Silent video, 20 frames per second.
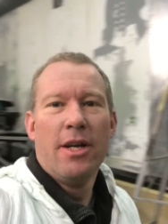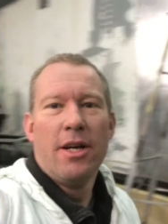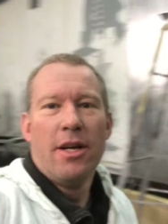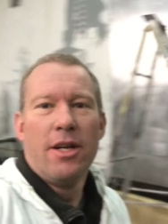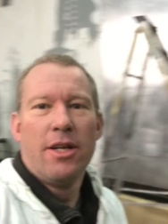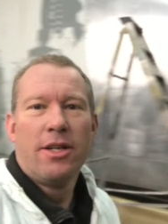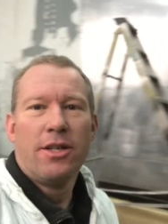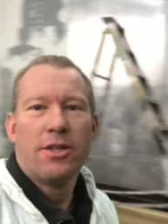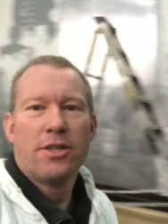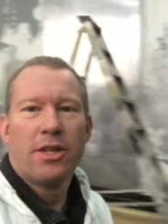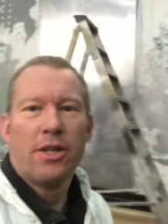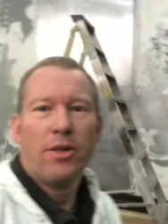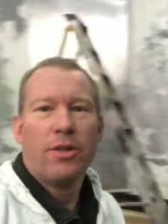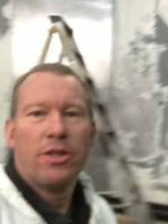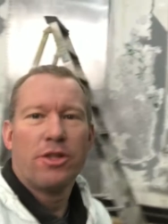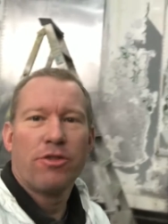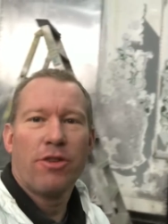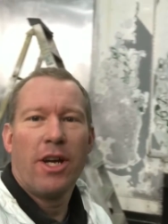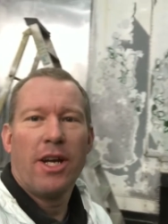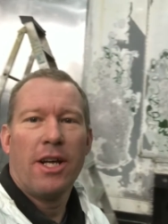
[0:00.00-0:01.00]
you can see on the
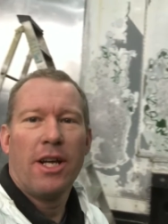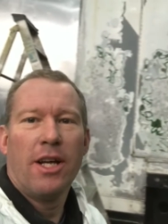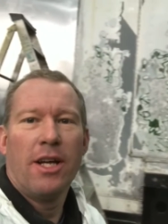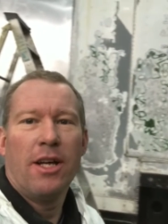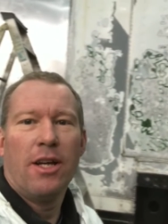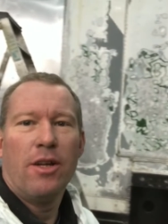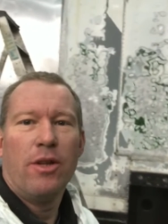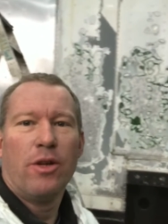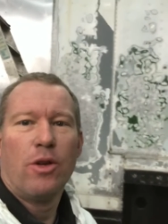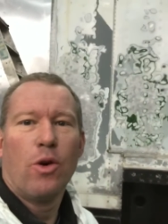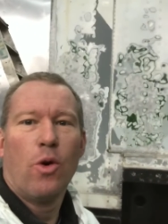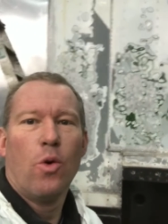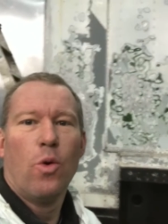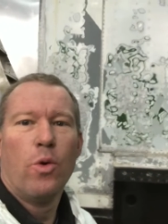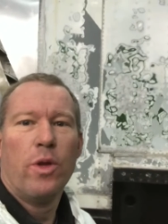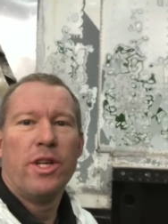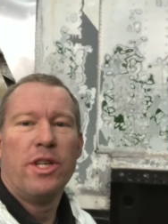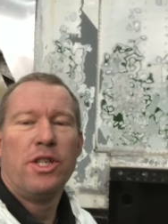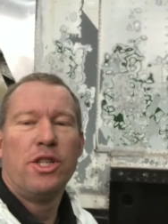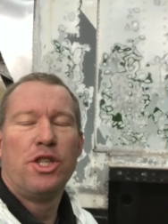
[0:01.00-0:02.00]
trailer you've got all
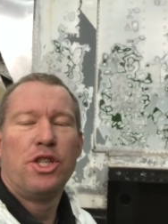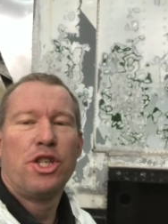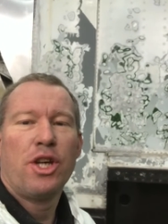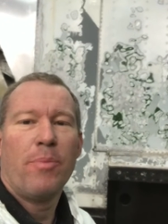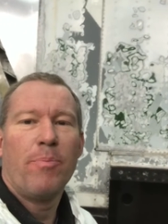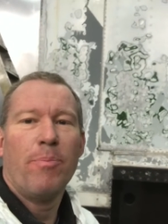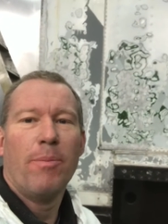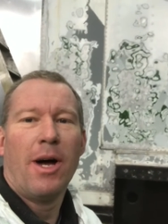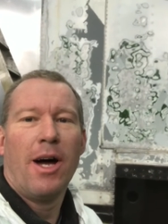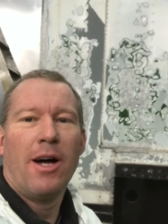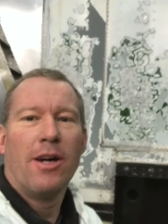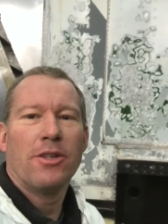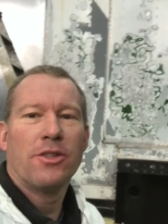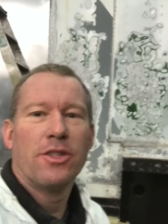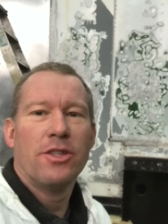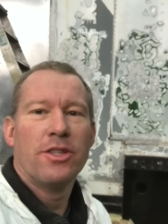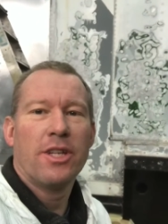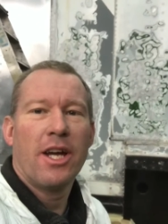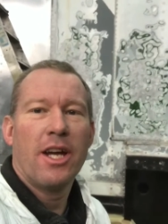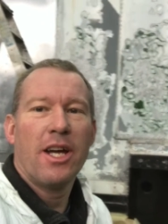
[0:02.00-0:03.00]
these chip marks
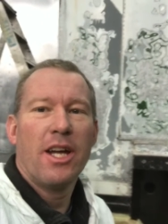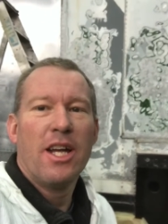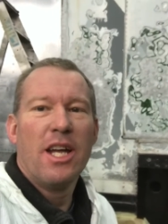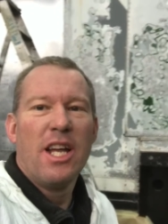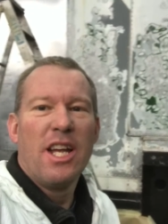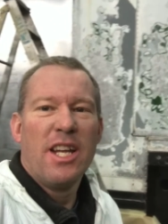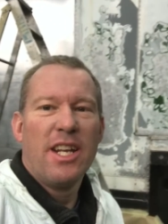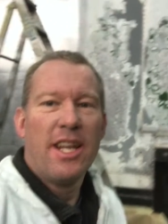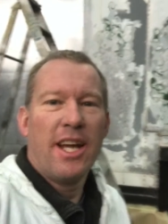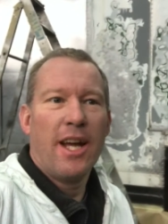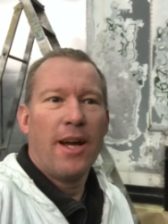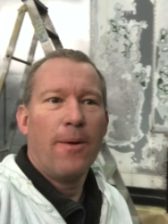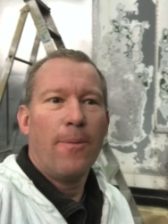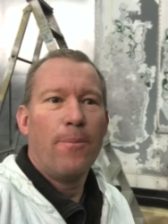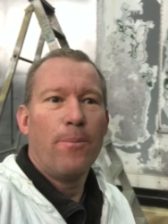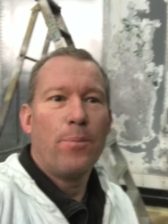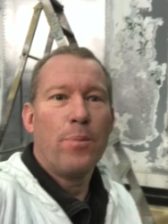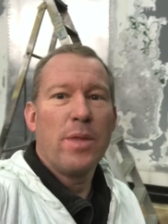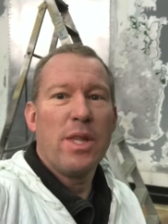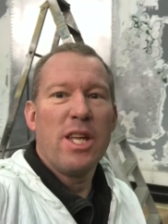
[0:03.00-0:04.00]
and that. Now,
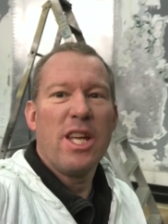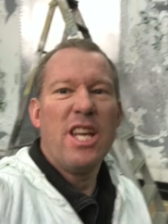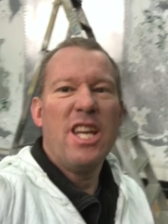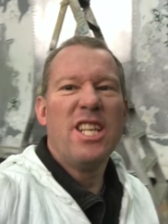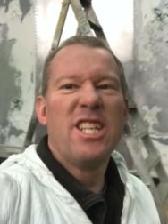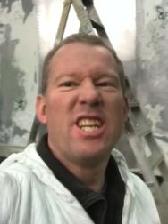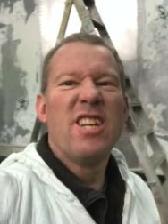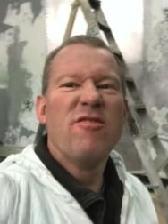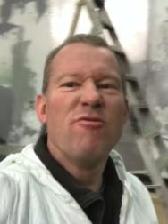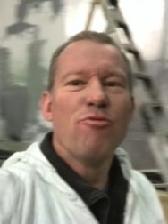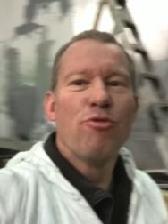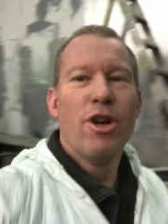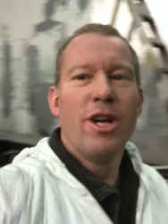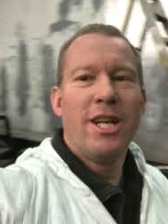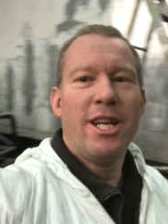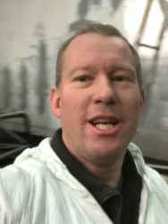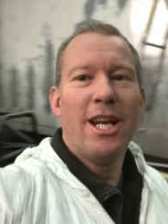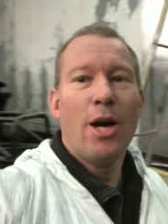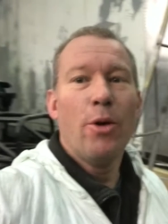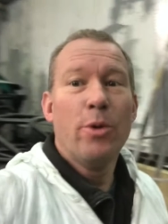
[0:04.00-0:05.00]
it didn't
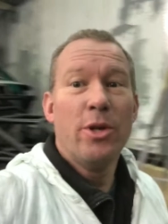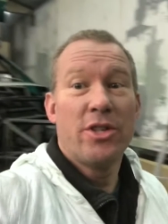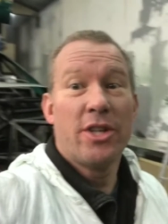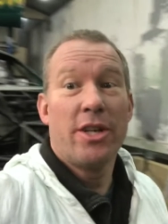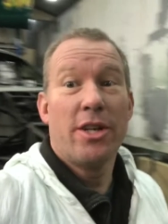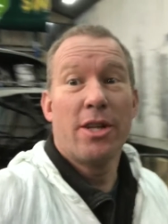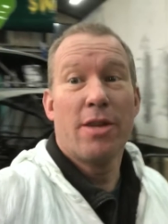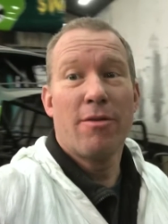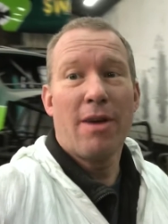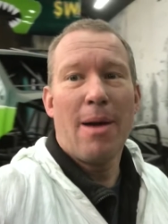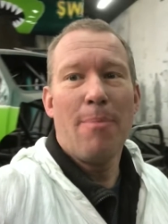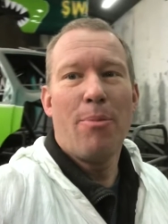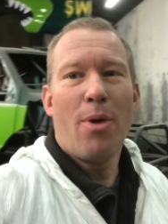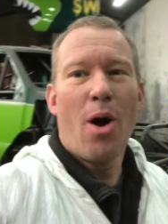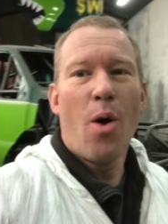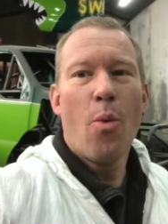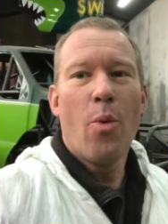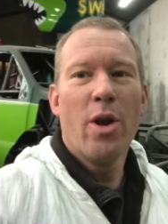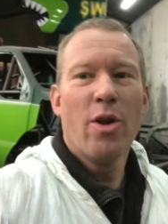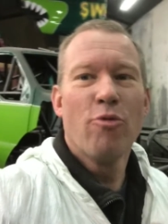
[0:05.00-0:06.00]
really notice under the wrap, but
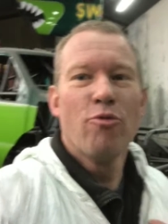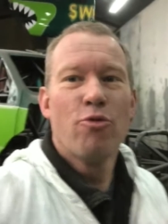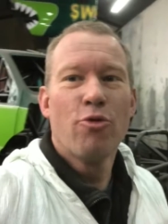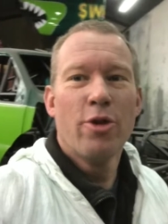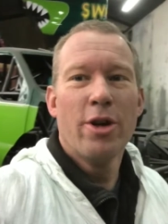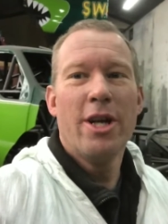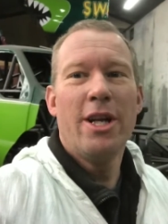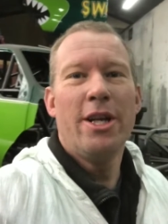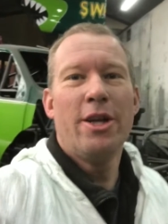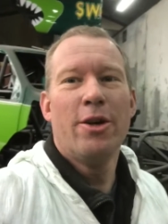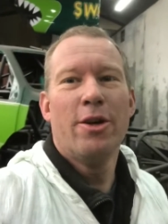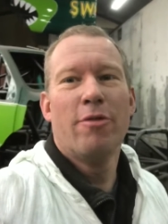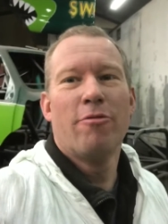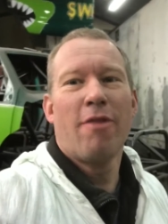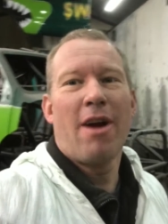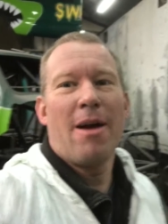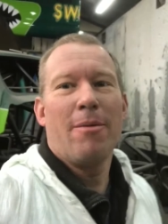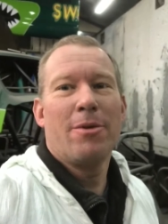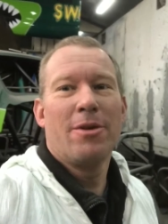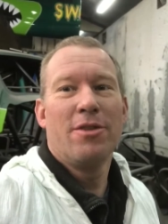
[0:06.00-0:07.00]
I want a really good
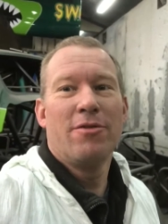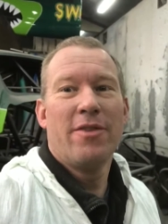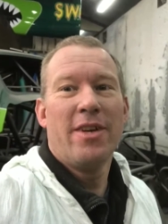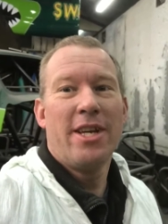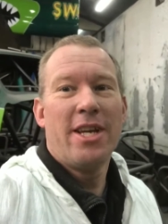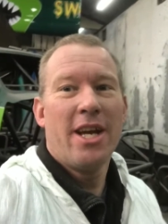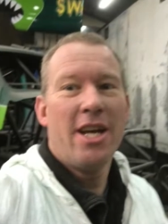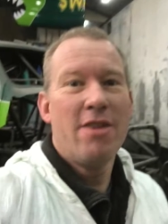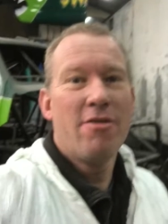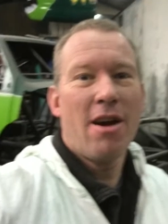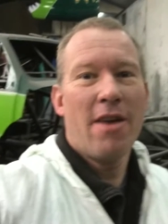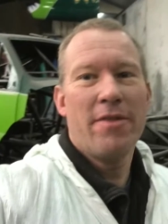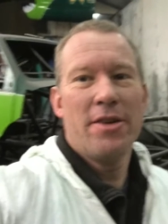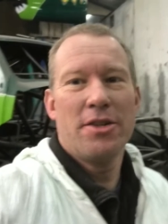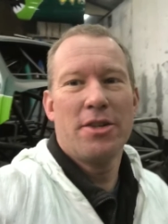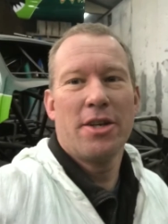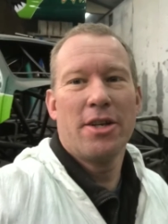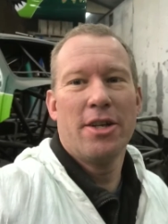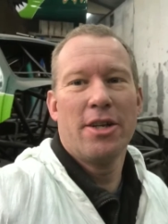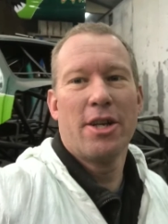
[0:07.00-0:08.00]
wrap because VK
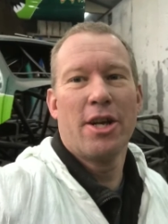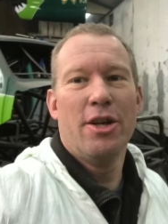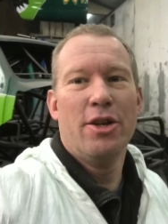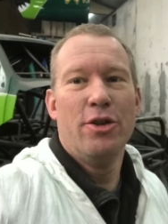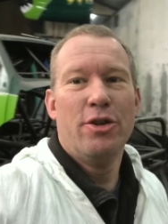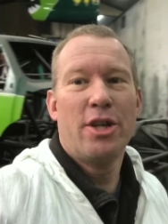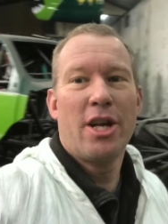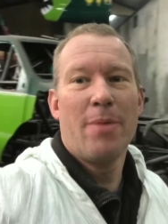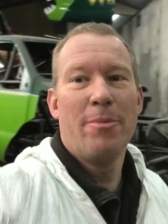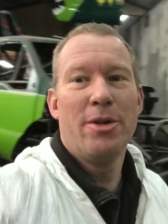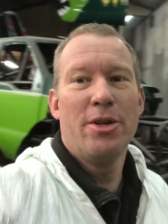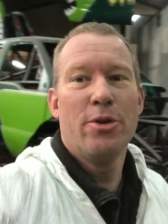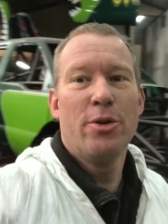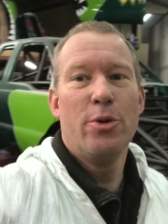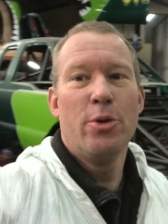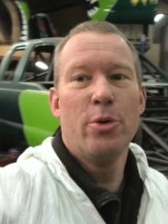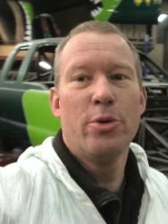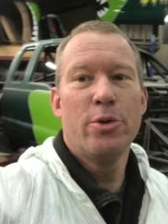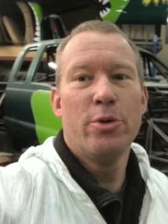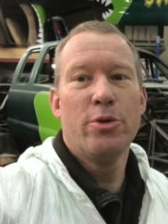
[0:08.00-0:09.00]
Graphics are going to come and do
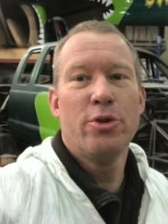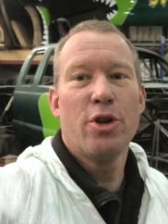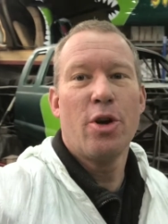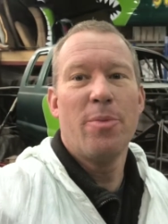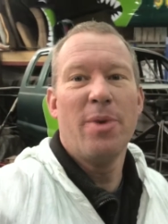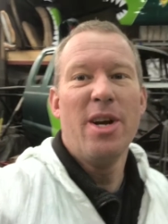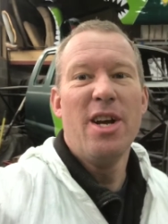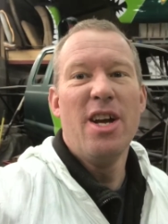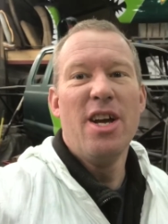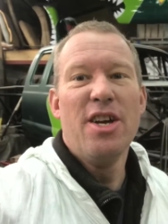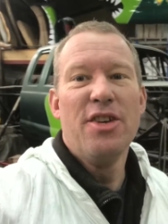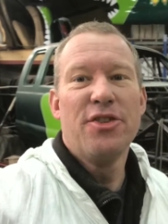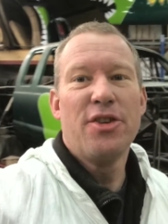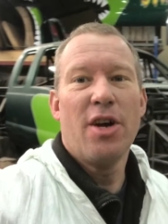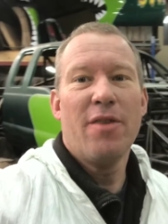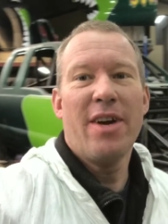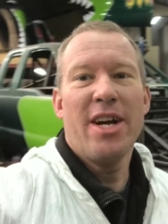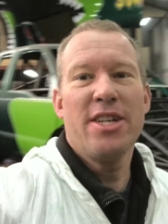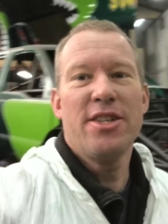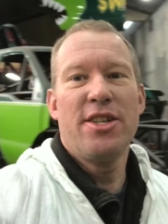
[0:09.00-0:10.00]
an awesome job. So
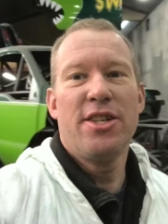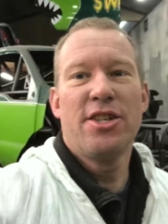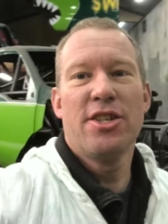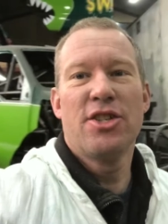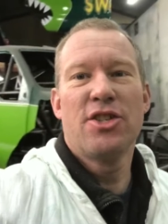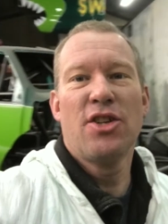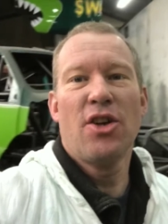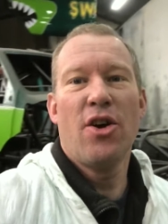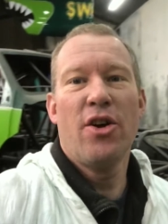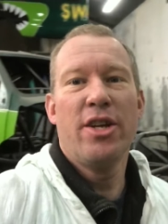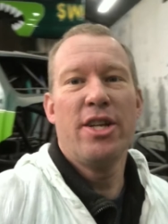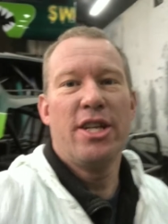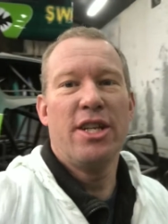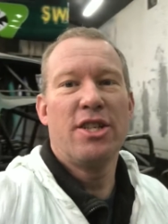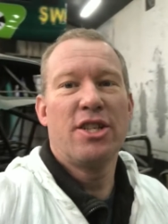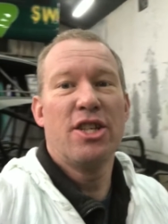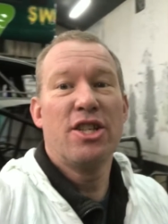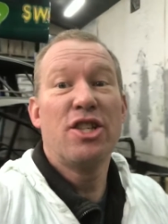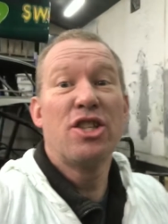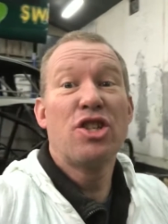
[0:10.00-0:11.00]
I've actually
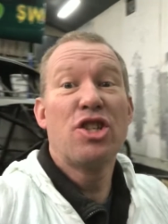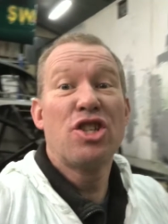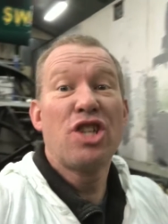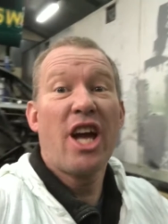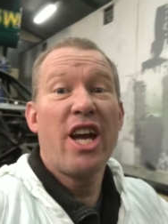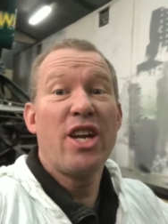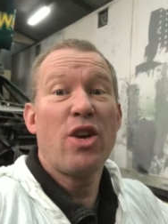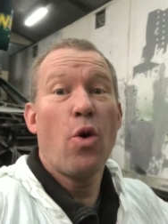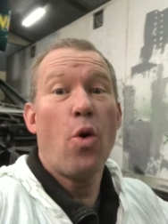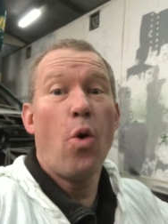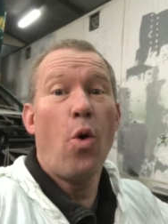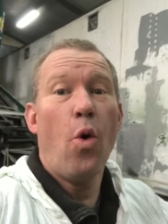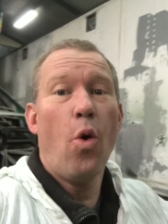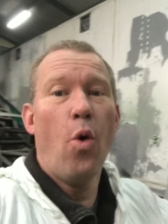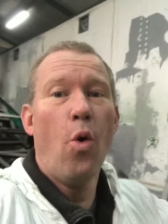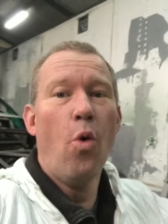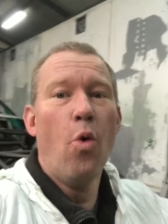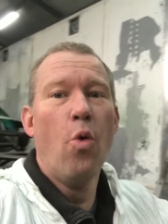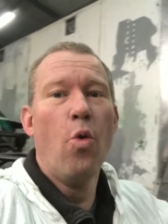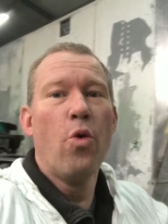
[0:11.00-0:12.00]
decided to take
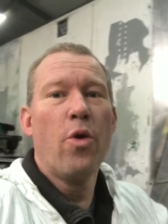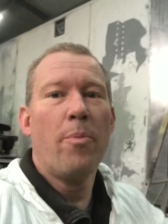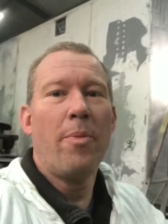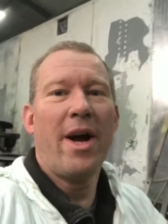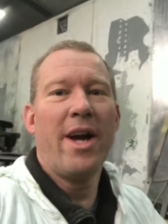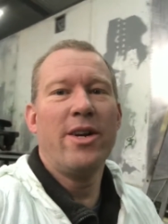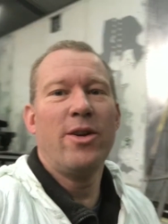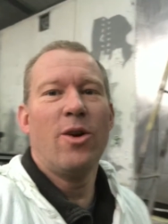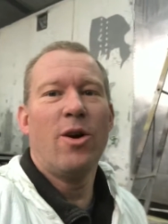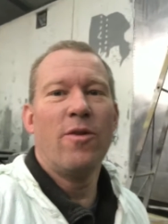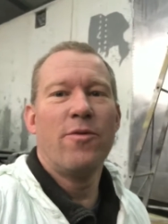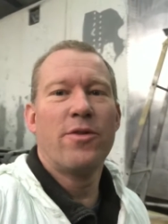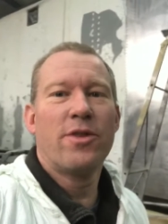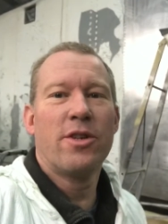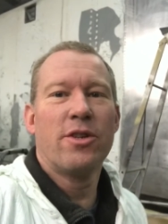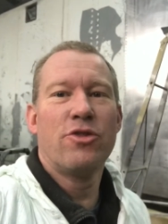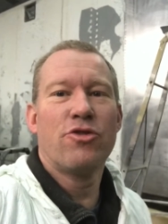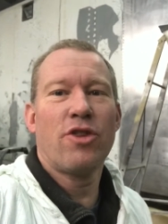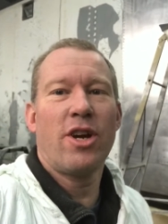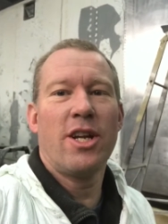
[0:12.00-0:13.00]
all the paint off
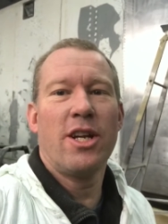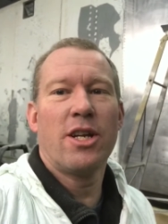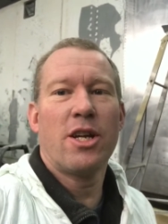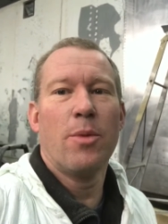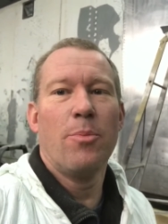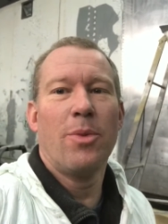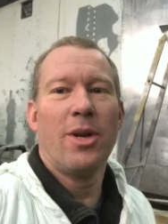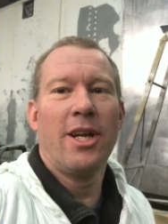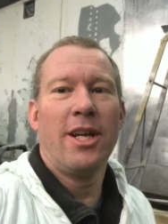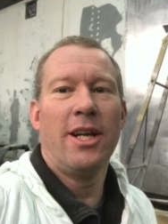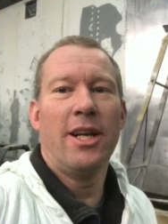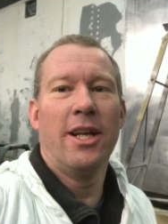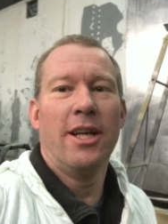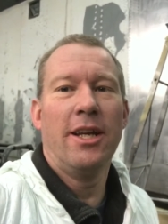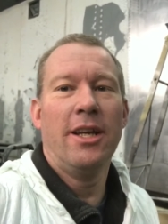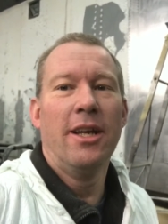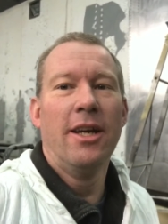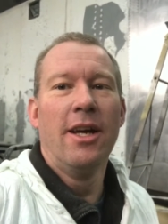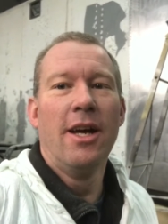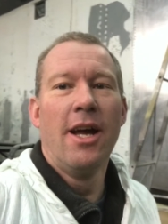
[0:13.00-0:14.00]
the trailer
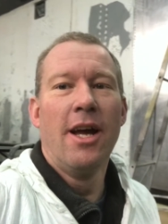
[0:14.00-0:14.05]
completely